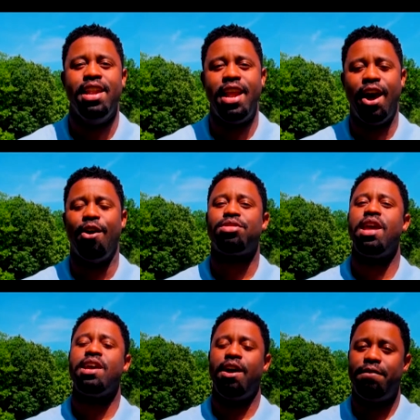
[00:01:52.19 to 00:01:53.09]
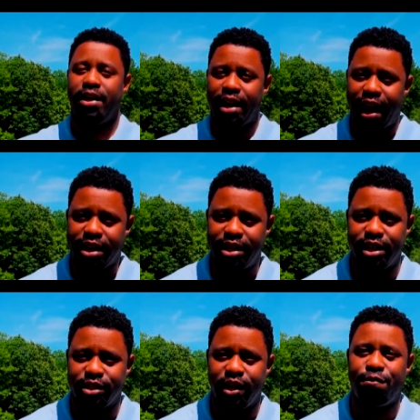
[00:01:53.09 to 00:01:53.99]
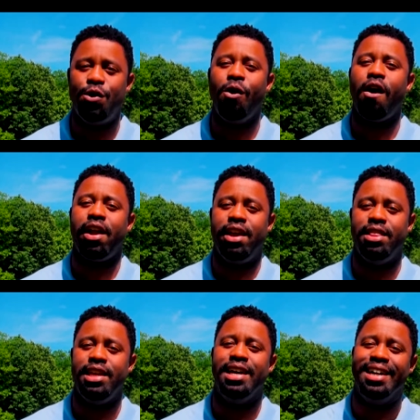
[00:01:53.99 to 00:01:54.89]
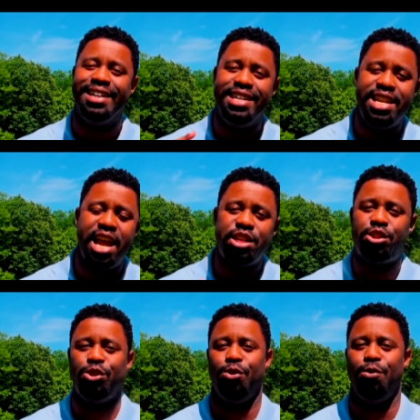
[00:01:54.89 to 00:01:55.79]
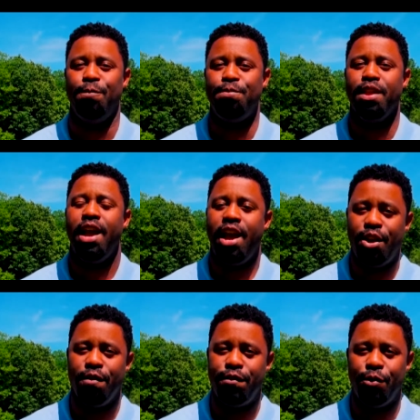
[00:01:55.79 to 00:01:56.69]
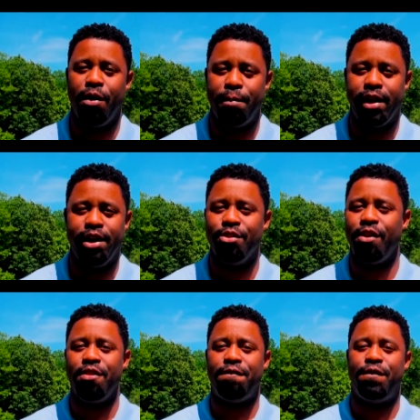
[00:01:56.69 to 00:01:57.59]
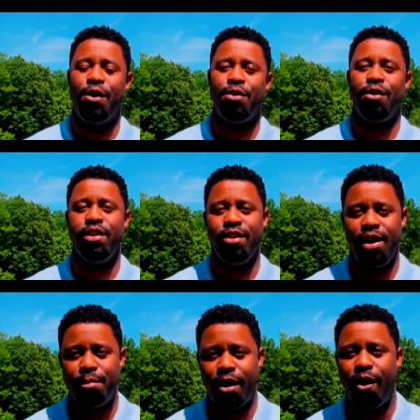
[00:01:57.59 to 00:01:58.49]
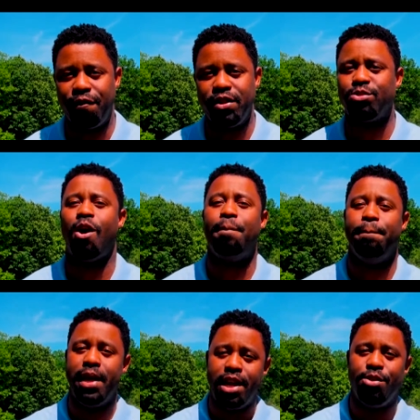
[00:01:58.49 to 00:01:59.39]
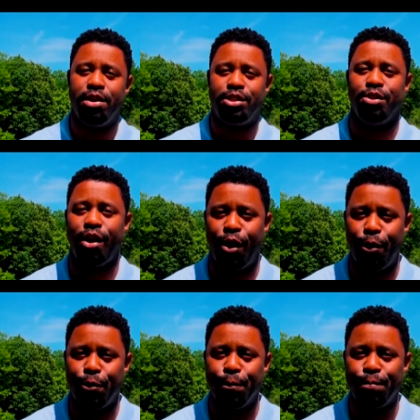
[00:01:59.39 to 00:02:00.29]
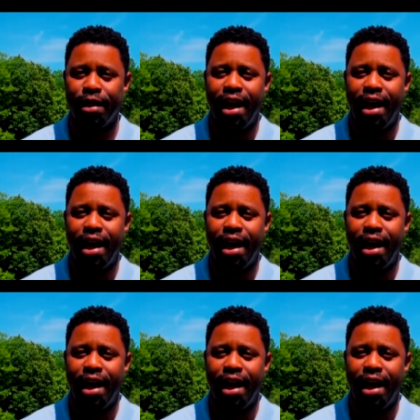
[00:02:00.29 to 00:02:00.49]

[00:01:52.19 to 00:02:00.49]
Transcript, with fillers: Now, think of it like this. If you are in the initial interview with me, either on the phone or you're in my office or I'm meeting you at your home,